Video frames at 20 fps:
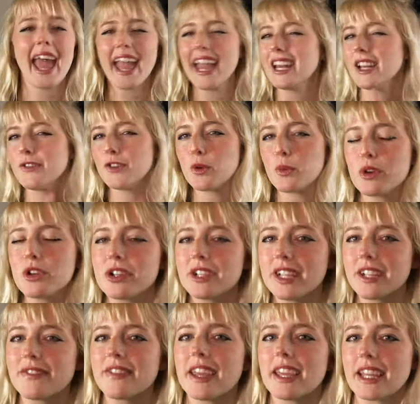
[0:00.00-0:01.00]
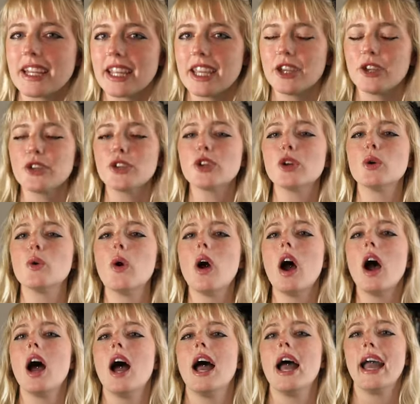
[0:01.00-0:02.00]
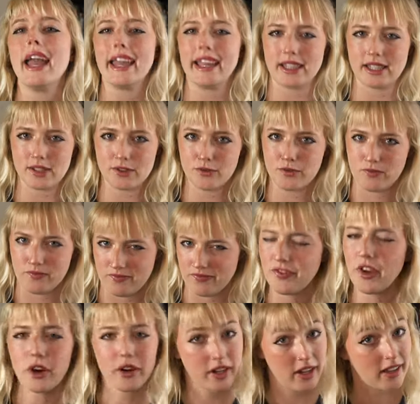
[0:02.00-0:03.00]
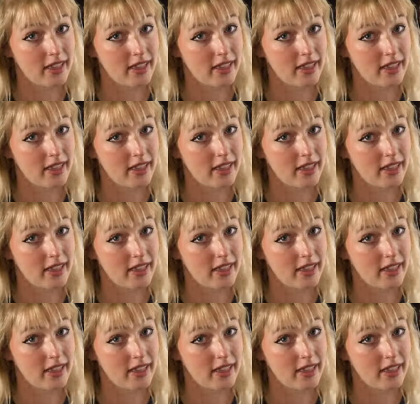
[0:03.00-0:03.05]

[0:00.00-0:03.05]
And if you're wondering if they can kill you, it's very